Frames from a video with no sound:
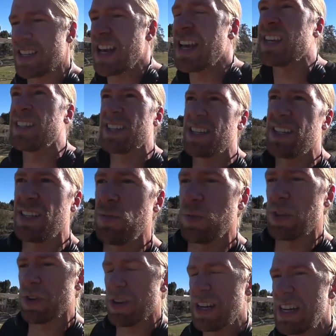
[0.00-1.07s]
stay consistent
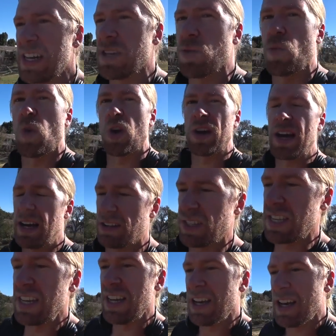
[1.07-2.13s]
with your eating and
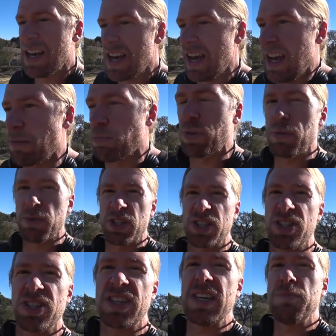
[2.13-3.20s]
workouts, and pretty much
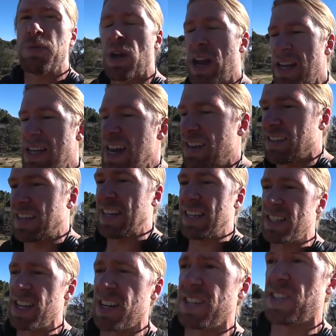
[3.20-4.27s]
just keep your head down and get
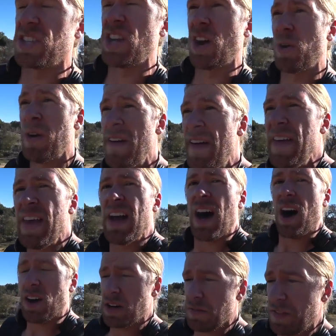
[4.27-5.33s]
it done. So
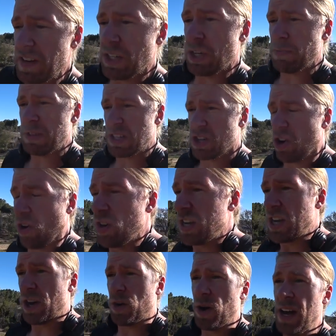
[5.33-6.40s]
I'm gonna finish up this
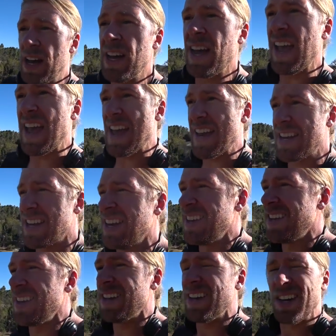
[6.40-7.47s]
cardio, and
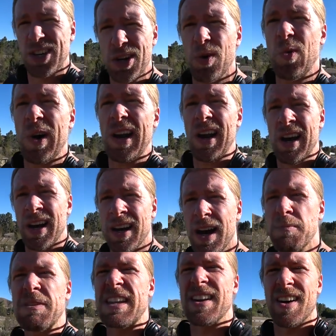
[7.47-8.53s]
you know what?
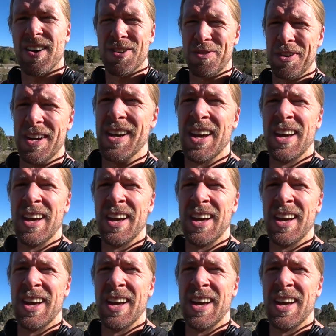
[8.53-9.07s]
I'm getting hungry.